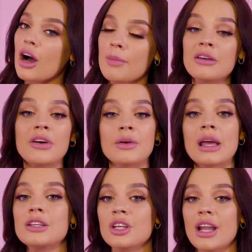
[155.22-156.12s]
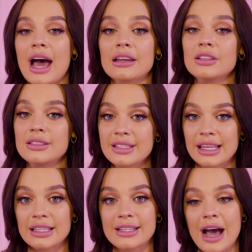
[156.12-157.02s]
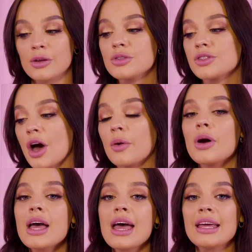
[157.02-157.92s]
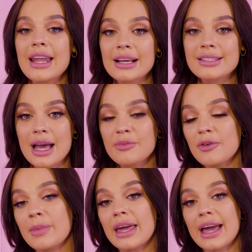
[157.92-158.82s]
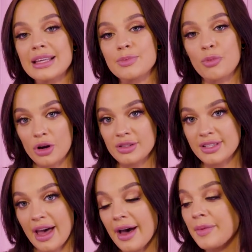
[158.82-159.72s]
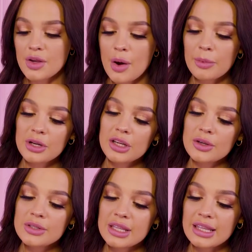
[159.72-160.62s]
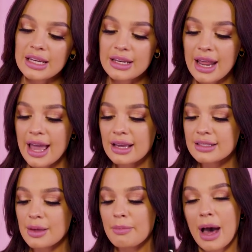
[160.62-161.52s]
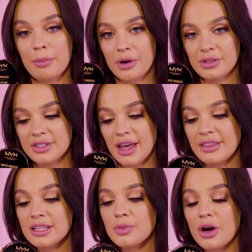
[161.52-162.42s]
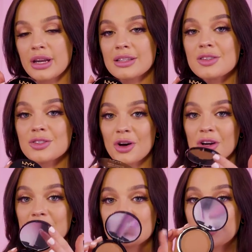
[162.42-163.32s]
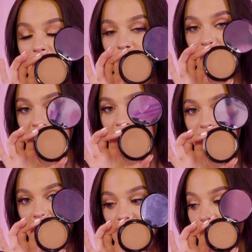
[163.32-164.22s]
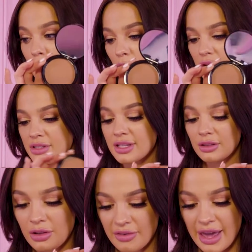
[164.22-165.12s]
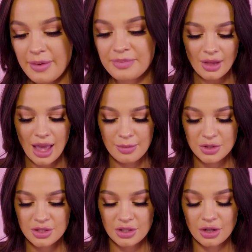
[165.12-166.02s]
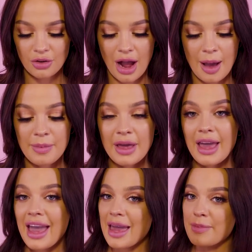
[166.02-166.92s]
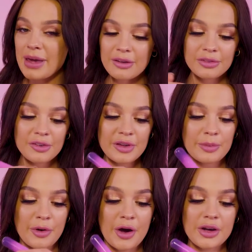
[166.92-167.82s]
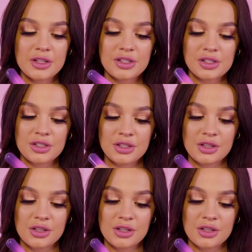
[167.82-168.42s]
got my foundation and concealer down. So next step for me is bronzer. So I'm going to use the NYX matte bronzer. This one is such a perfect shade for bronze. Love it. I'm just going to grab a big fluffy brush